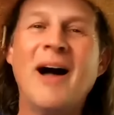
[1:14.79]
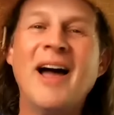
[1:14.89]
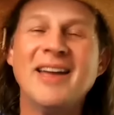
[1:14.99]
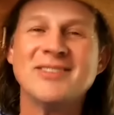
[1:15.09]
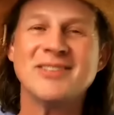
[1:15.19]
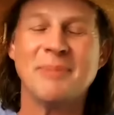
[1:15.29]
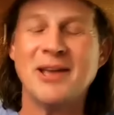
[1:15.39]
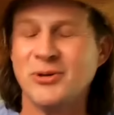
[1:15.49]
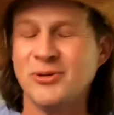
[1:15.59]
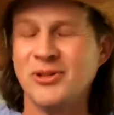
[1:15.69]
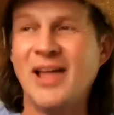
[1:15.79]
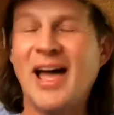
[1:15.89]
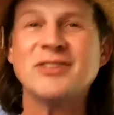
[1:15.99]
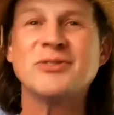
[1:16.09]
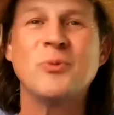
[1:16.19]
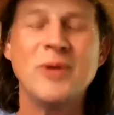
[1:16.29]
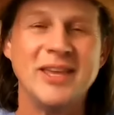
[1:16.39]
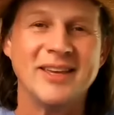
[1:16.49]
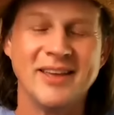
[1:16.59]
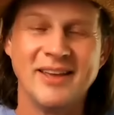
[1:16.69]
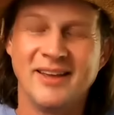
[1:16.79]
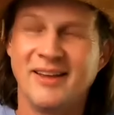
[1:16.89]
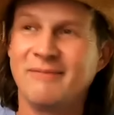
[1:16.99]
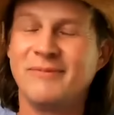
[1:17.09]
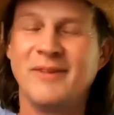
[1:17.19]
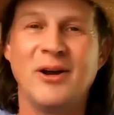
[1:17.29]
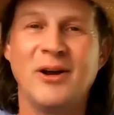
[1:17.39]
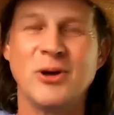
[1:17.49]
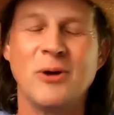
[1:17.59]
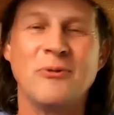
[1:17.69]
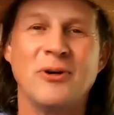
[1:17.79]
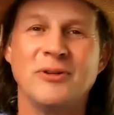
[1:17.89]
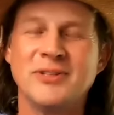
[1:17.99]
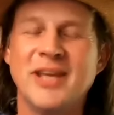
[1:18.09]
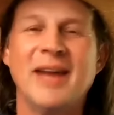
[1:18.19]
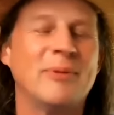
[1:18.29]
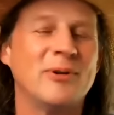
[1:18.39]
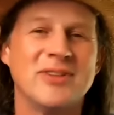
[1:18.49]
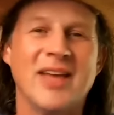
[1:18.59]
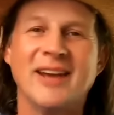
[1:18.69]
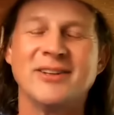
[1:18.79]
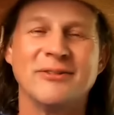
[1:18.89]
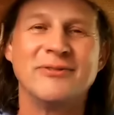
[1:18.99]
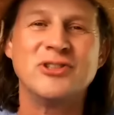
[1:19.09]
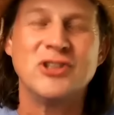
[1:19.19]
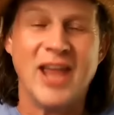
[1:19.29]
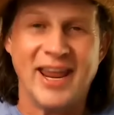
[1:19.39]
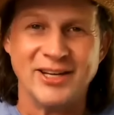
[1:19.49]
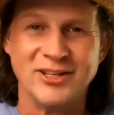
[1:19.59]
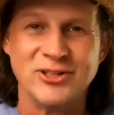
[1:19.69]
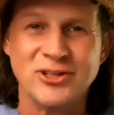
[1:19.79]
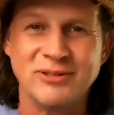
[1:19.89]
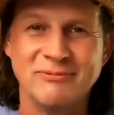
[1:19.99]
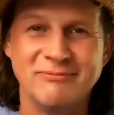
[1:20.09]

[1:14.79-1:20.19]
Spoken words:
Why has the peso in the last week, it's over 10% of change?